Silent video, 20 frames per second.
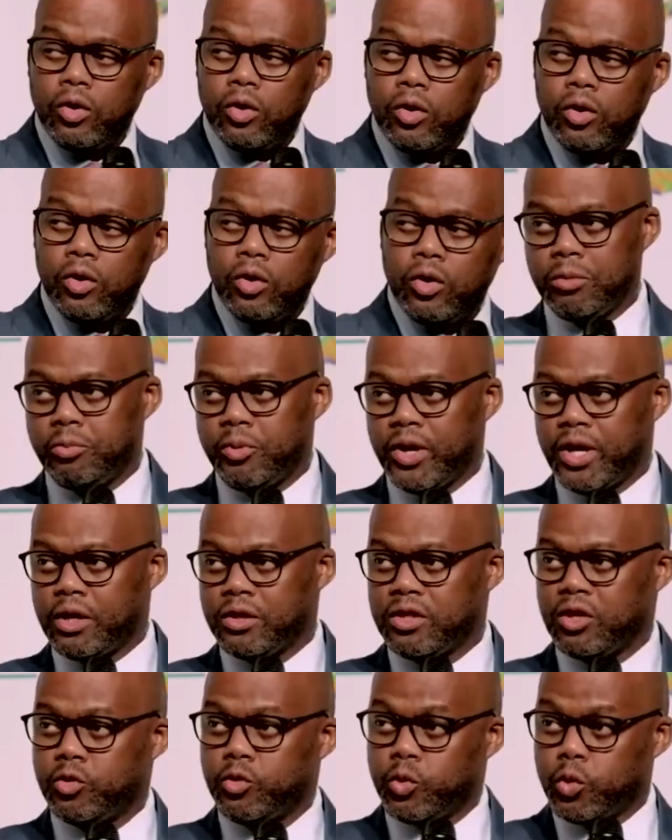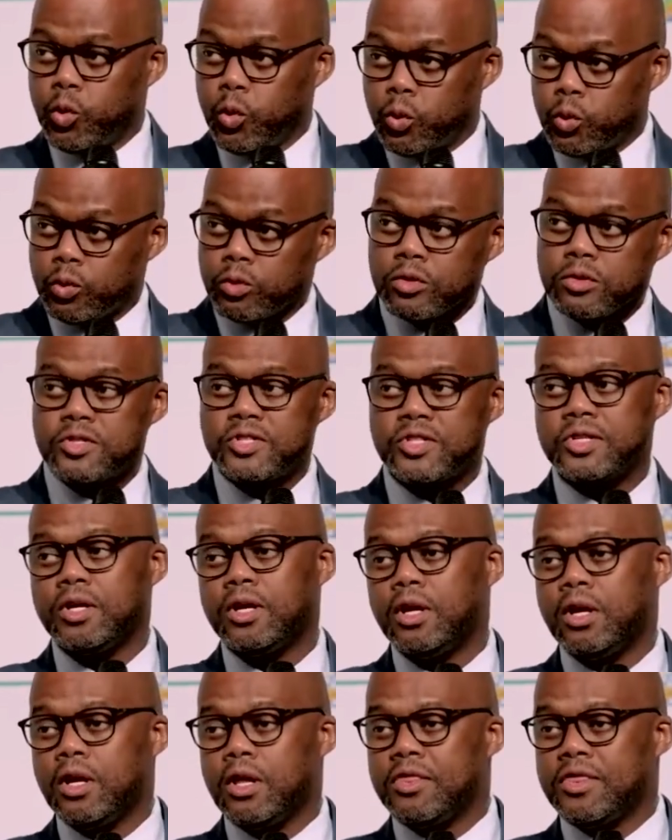and we bring the
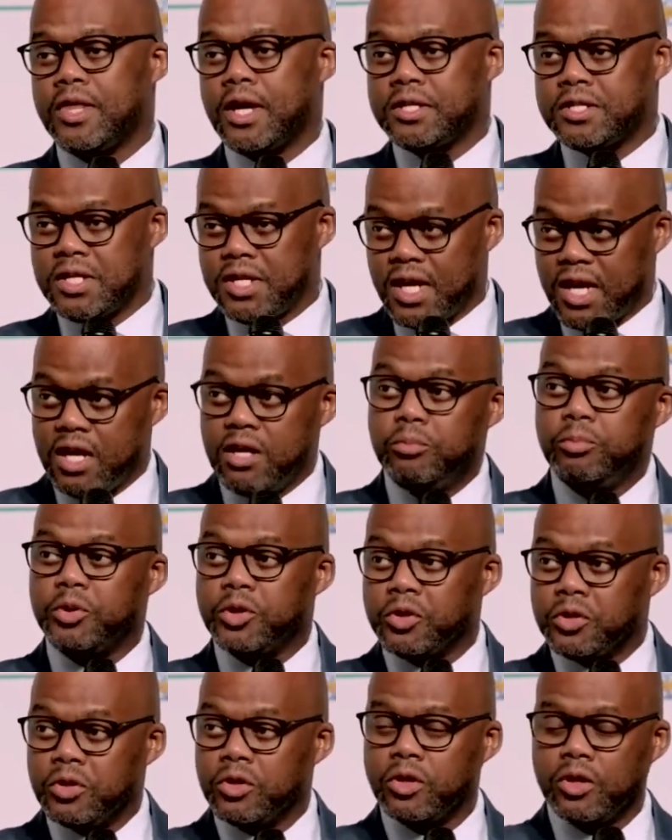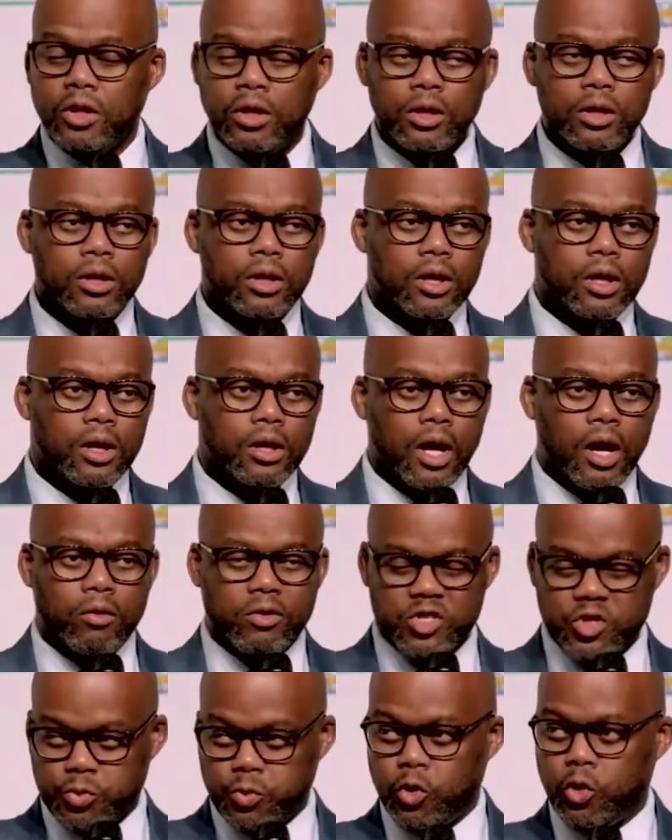rules that enable
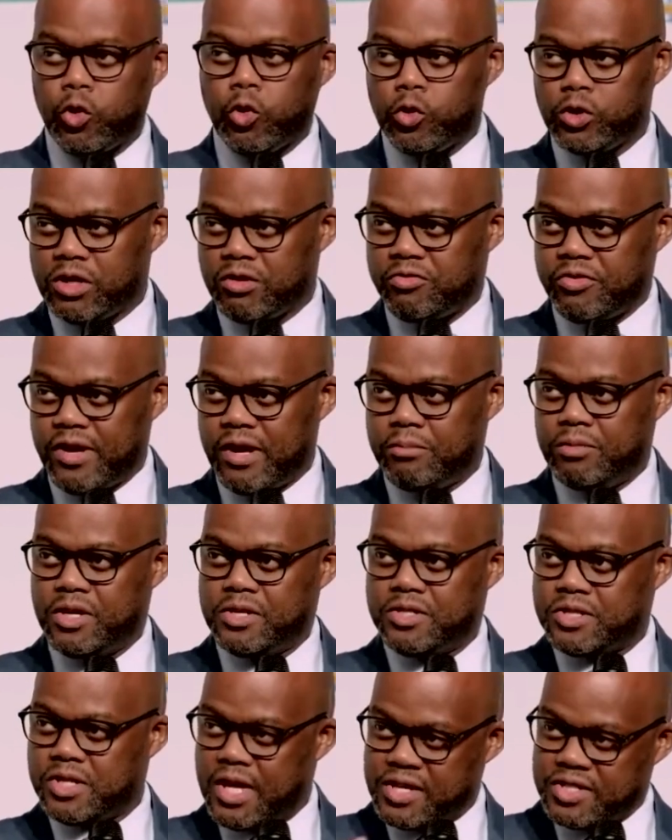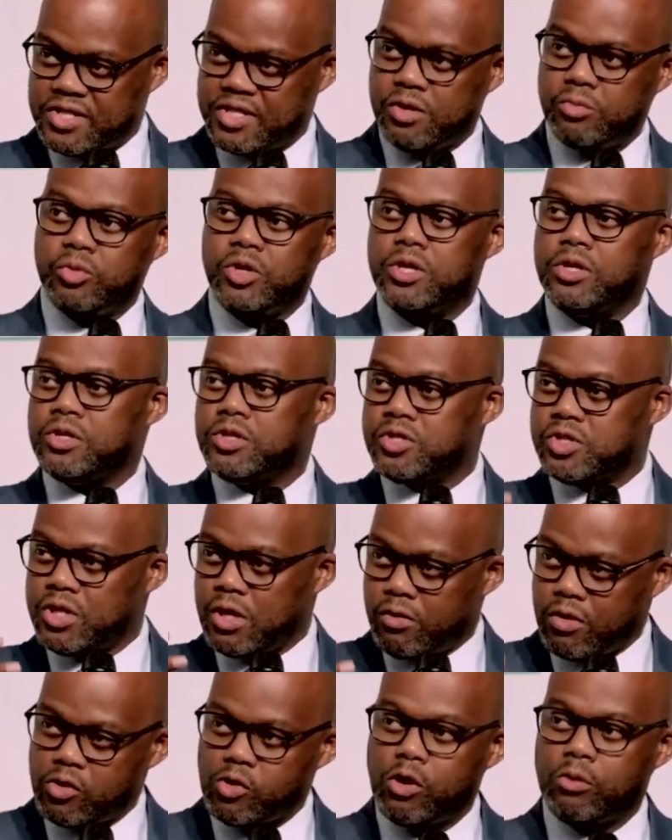our smallholder farmers, SMEs,
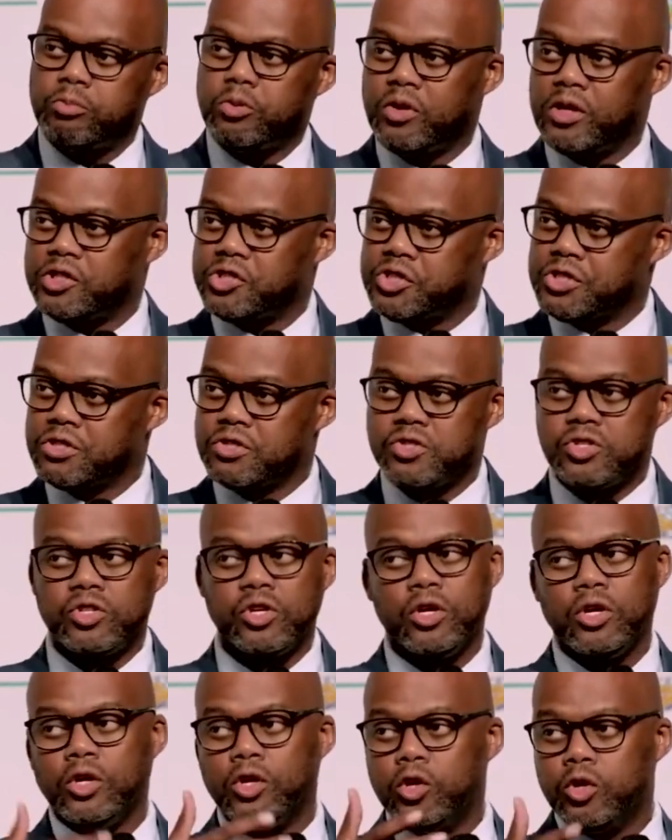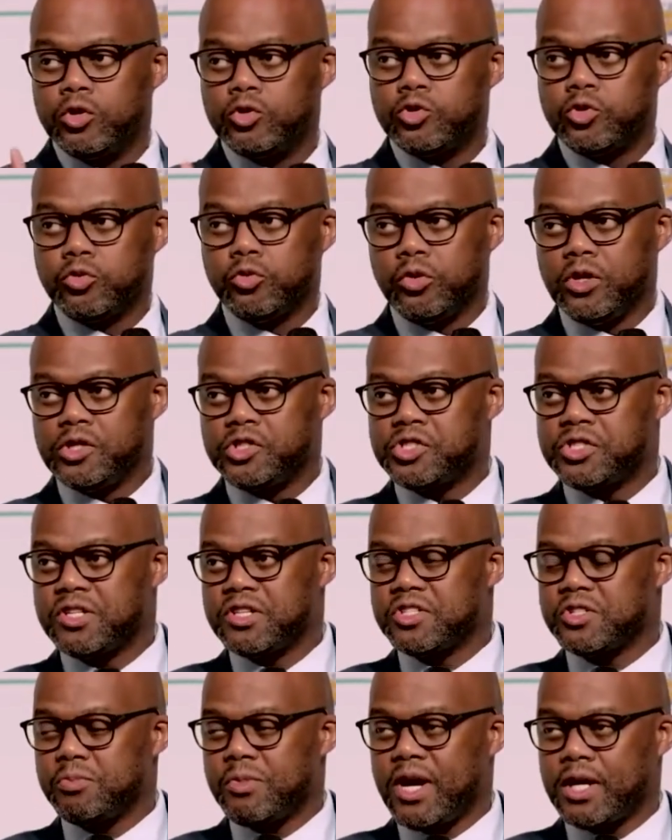our corporations to reach
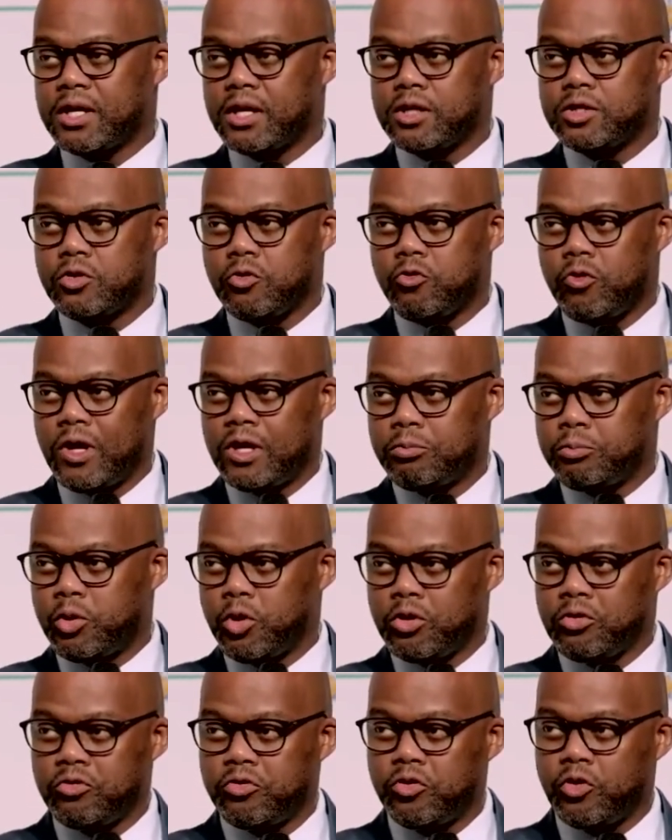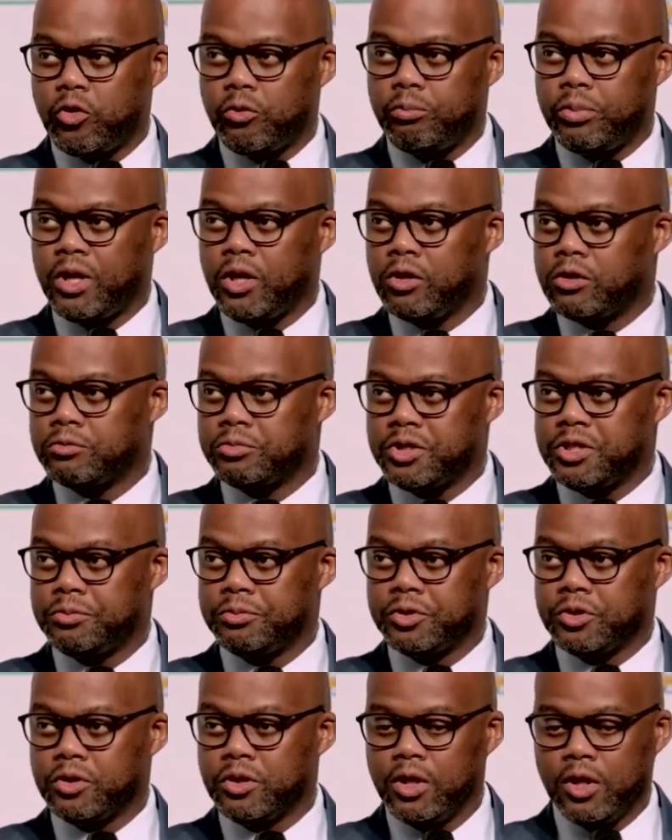this market of 1.4 billion
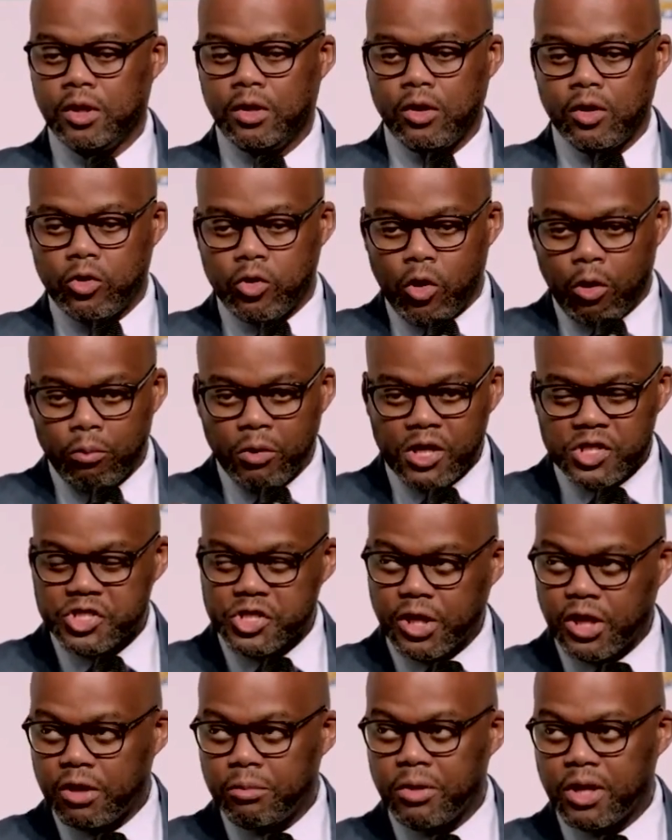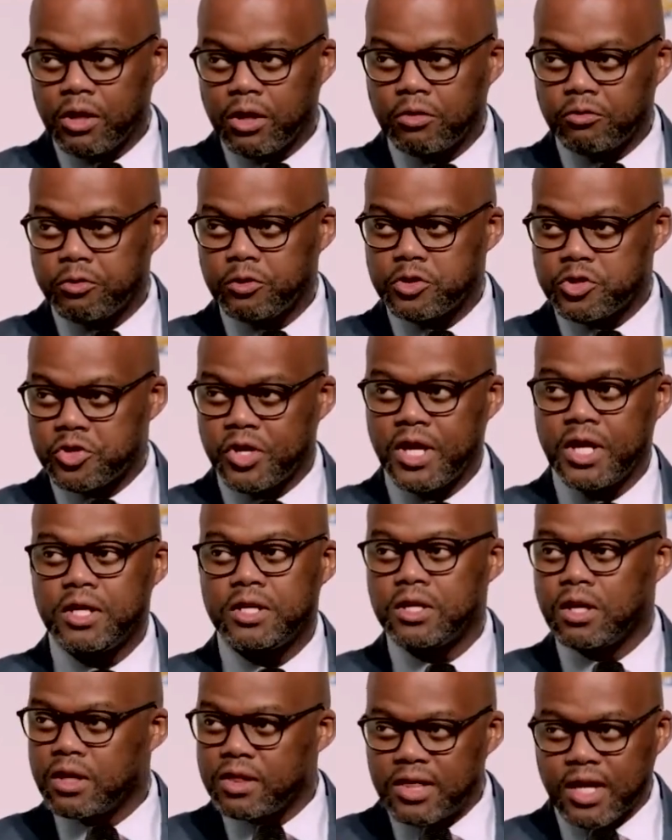people. Commercially meaningful
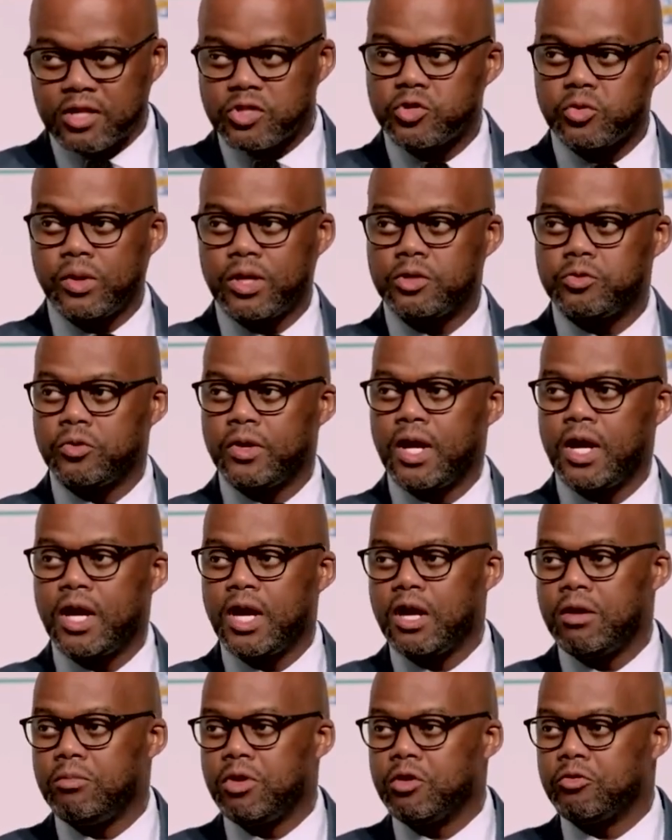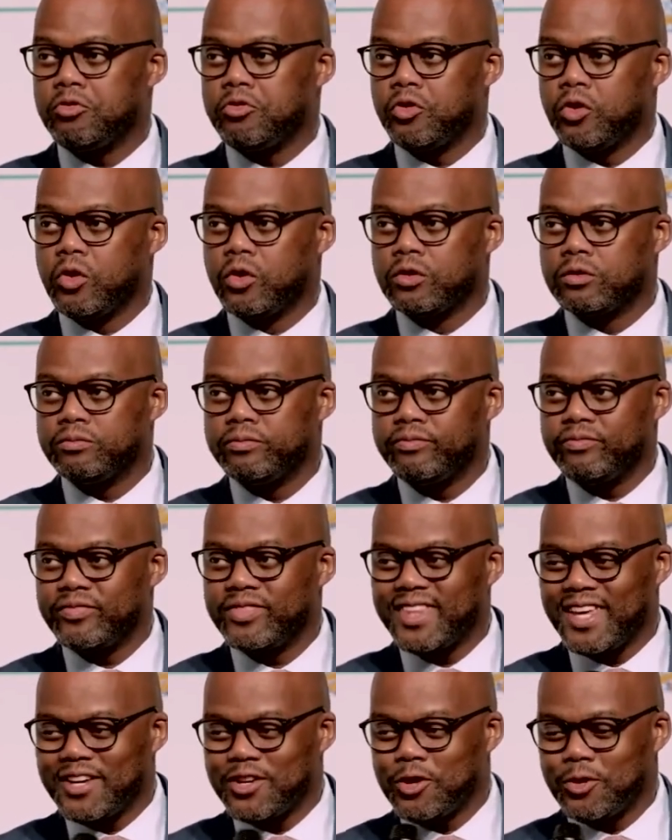trade, that's what we are aiming for.
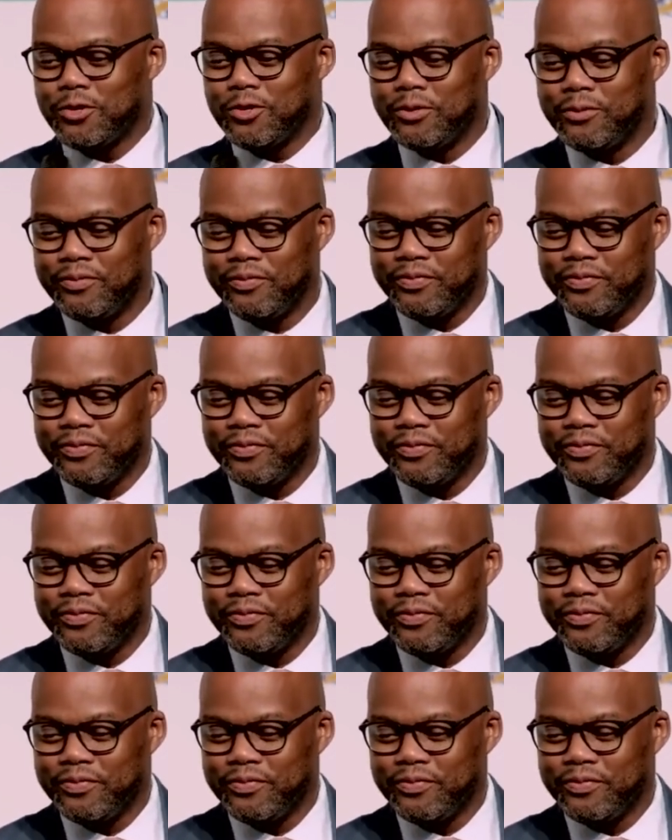Thank you.